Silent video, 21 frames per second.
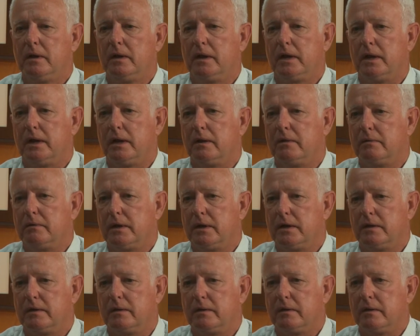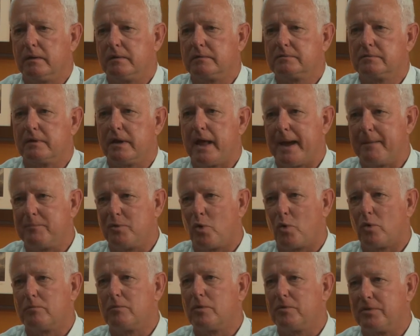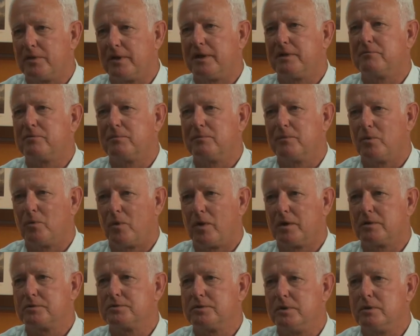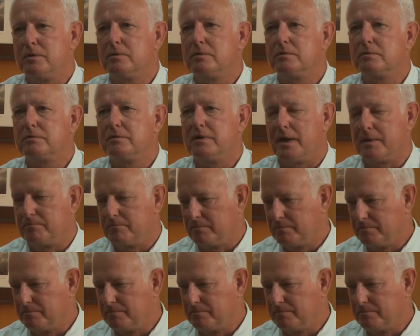And it's an abnormal thing for them to wear shoes, yet,